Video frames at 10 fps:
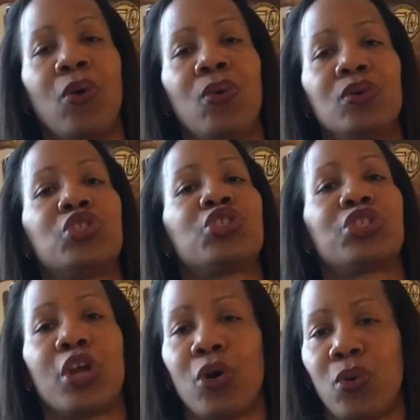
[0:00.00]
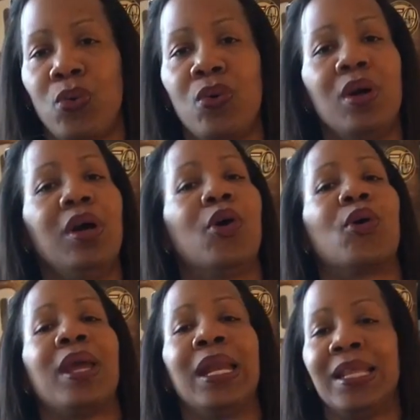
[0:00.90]
snow or
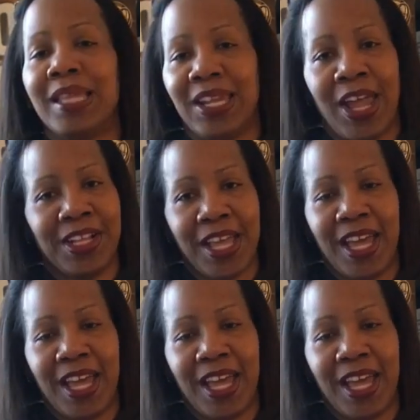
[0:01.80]
anything like that.